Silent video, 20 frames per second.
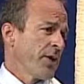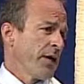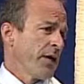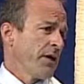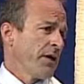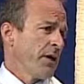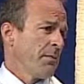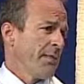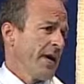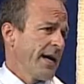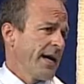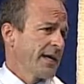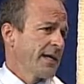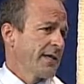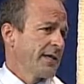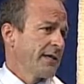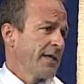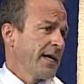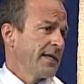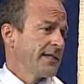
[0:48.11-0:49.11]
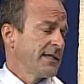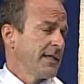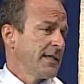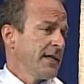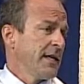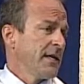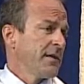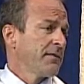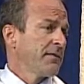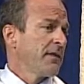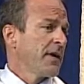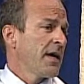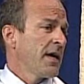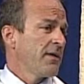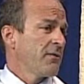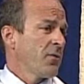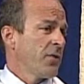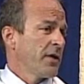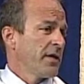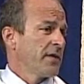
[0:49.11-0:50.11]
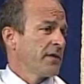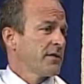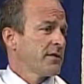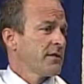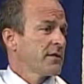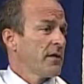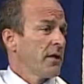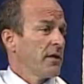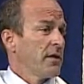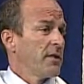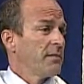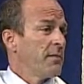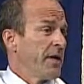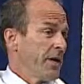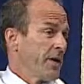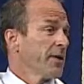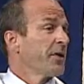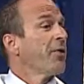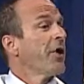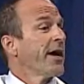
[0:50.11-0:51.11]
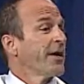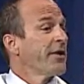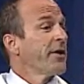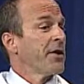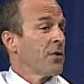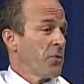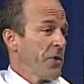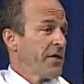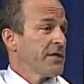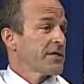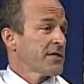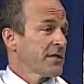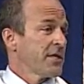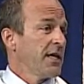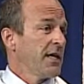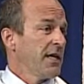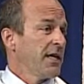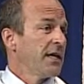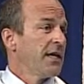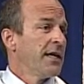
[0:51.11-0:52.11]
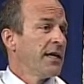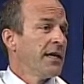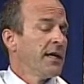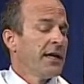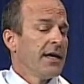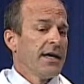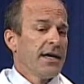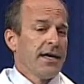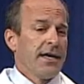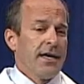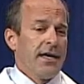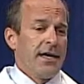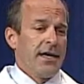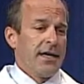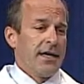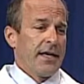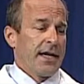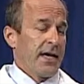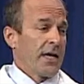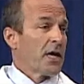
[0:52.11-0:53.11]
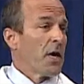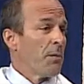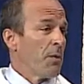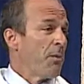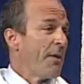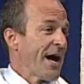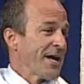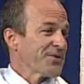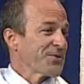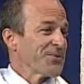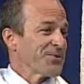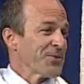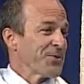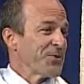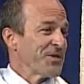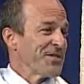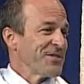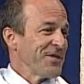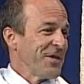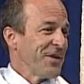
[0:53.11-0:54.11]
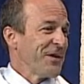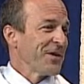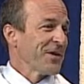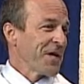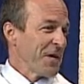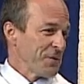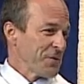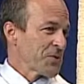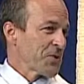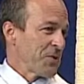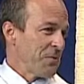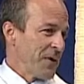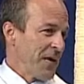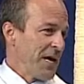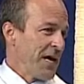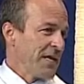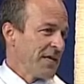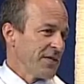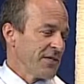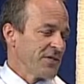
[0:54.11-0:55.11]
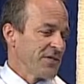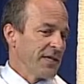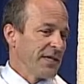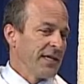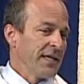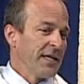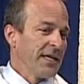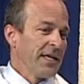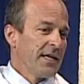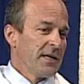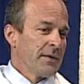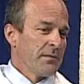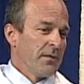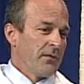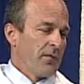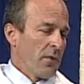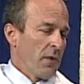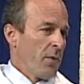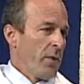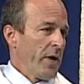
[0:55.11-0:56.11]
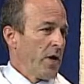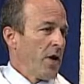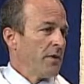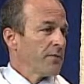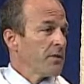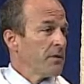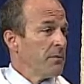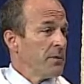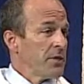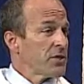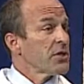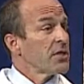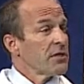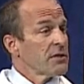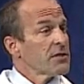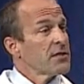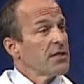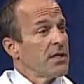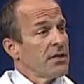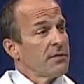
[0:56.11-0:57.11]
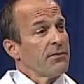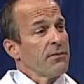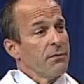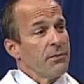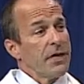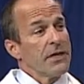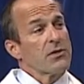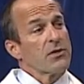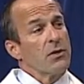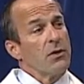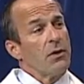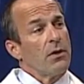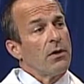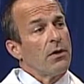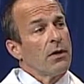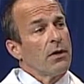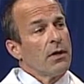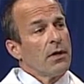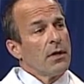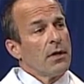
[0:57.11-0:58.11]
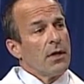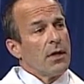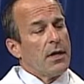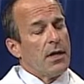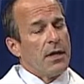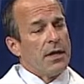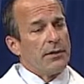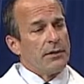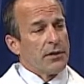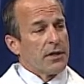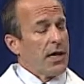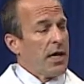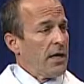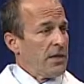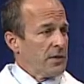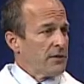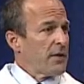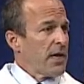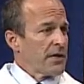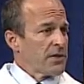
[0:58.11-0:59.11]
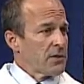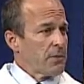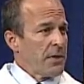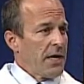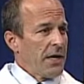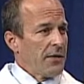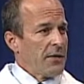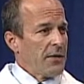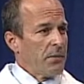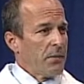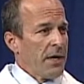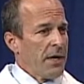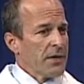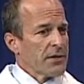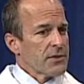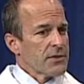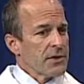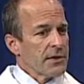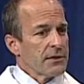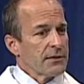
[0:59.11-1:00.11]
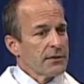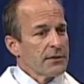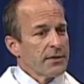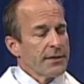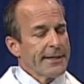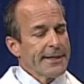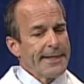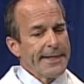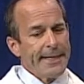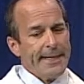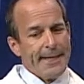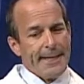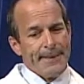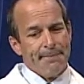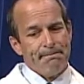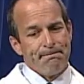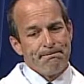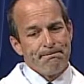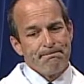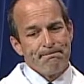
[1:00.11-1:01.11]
area back in 1985 where I started my undergrad down at Wayne State. And I got a couple bachelor's degrees there in chemistry and biology before I went off to Michigan State for med school uh, at their College of Osteopathic Medicine. Um,